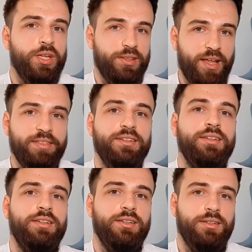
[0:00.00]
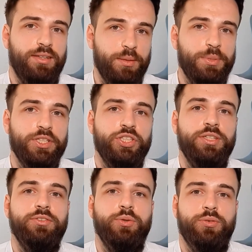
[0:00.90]
nothing can be
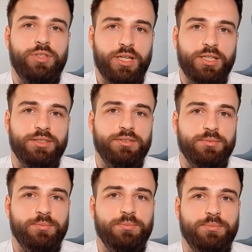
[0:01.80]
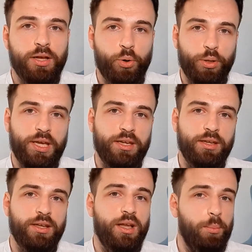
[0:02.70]
achieved overnight. Okay,
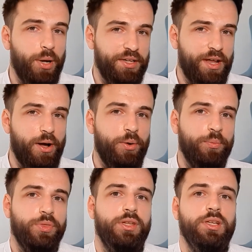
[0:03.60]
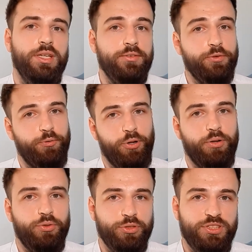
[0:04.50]
by now, if you follow
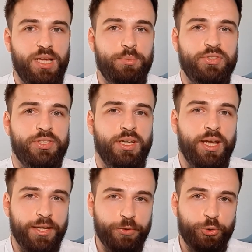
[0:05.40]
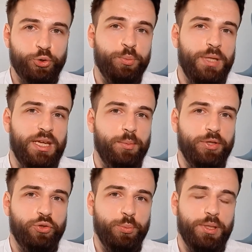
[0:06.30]
those steps, you should be able
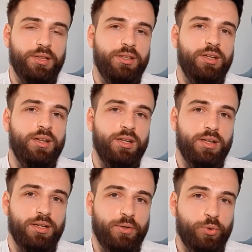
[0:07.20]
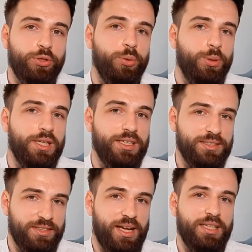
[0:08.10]
to build good-looking
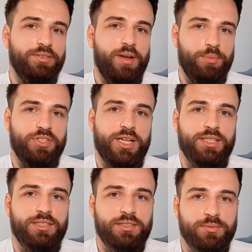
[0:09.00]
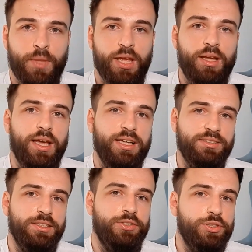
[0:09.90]
styled websites. As the
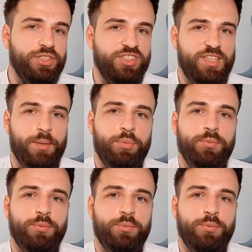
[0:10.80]
third step,